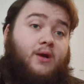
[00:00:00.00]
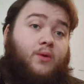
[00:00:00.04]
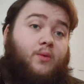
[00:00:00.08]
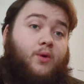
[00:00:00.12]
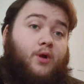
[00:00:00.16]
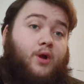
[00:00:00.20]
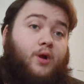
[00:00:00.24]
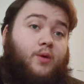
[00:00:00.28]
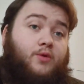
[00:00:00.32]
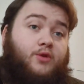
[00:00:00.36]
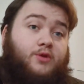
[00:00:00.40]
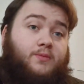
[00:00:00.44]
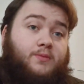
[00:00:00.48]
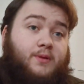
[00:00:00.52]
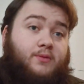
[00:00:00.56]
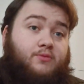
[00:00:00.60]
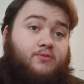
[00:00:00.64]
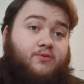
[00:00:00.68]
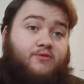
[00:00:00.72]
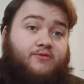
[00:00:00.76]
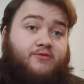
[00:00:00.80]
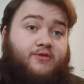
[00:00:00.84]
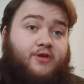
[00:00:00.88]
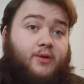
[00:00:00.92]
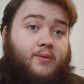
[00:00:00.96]
We're going to be
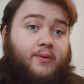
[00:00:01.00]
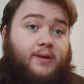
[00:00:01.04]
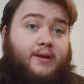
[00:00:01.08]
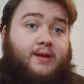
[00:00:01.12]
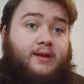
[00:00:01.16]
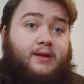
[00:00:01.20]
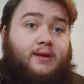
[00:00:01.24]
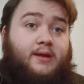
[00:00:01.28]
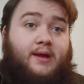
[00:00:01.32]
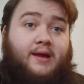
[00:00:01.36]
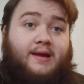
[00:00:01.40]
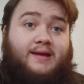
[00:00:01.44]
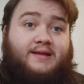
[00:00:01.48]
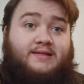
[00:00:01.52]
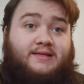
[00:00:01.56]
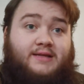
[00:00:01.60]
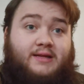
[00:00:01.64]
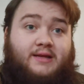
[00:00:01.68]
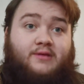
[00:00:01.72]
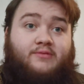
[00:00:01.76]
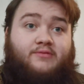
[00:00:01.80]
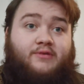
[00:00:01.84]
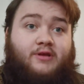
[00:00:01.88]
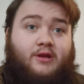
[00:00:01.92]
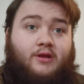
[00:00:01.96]
reviewing a
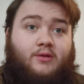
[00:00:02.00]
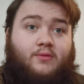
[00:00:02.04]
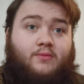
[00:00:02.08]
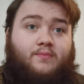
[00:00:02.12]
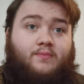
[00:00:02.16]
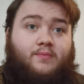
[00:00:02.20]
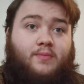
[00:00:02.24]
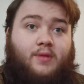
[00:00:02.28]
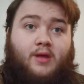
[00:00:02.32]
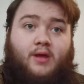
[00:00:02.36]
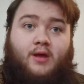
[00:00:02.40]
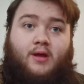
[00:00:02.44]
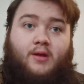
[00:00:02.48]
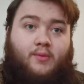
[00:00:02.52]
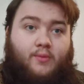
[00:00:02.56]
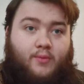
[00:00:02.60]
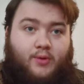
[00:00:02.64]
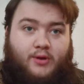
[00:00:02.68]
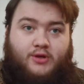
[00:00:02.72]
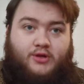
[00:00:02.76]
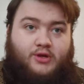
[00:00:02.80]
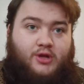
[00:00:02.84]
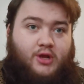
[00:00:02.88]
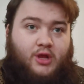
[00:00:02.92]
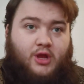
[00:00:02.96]
cigarillo,
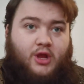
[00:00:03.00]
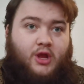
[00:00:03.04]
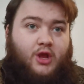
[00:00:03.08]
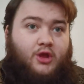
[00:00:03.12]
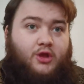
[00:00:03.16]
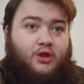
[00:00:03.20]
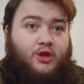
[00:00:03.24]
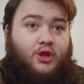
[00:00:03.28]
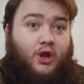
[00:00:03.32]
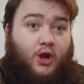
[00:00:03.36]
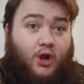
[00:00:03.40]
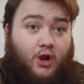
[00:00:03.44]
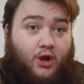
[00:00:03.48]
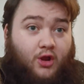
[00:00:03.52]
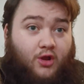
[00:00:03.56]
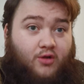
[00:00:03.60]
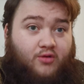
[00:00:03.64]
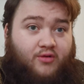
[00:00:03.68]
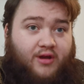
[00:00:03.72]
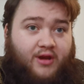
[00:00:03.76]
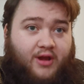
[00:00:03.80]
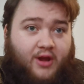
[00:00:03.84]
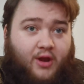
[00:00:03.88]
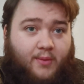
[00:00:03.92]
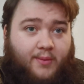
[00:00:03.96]
which you'll all
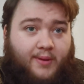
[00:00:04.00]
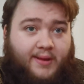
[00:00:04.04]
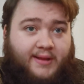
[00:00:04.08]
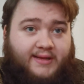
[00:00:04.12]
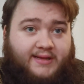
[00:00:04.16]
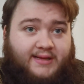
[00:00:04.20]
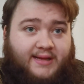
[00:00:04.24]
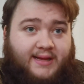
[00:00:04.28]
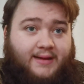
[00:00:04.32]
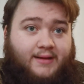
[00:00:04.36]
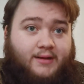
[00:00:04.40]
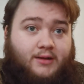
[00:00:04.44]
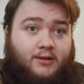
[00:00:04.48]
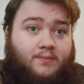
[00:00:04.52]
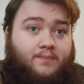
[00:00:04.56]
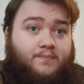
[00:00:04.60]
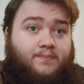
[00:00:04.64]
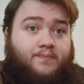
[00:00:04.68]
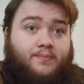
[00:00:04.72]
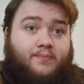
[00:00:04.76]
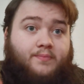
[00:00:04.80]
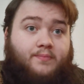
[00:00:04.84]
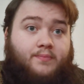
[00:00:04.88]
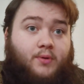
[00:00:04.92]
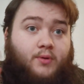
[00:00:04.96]
already know by the title,
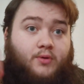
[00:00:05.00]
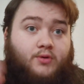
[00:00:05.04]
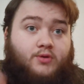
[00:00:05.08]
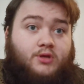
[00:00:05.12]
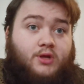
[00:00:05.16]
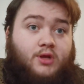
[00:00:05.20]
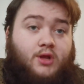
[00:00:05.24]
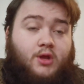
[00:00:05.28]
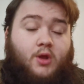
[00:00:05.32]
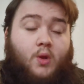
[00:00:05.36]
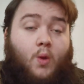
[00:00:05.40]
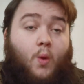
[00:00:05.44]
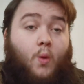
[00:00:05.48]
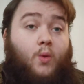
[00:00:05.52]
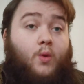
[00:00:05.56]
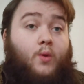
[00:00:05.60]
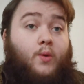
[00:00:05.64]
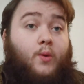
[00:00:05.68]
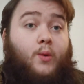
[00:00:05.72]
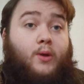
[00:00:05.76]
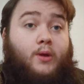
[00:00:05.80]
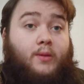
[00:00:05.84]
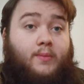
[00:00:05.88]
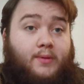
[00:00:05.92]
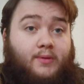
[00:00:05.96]
but
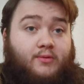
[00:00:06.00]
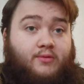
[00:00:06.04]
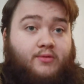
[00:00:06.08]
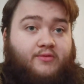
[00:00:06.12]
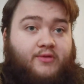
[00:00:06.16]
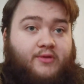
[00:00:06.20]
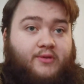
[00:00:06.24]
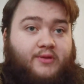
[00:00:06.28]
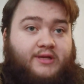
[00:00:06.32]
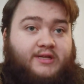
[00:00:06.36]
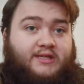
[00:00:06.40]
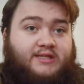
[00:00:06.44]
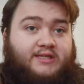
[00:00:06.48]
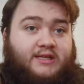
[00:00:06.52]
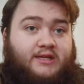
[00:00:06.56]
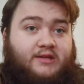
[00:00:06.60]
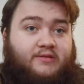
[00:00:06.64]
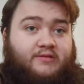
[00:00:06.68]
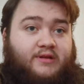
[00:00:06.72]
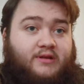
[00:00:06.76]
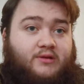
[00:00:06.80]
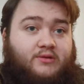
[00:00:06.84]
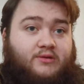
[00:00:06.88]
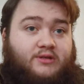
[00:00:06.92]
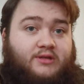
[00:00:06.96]
we will be reviewing a
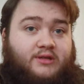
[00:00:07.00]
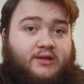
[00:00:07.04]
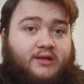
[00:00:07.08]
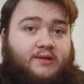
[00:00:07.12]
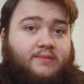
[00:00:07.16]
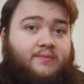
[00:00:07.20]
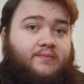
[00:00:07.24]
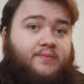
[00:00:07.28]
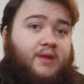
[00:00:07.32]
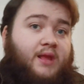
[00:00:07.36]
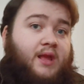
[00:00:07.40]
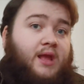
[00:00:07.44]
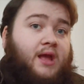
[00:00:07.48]
cigarillo today.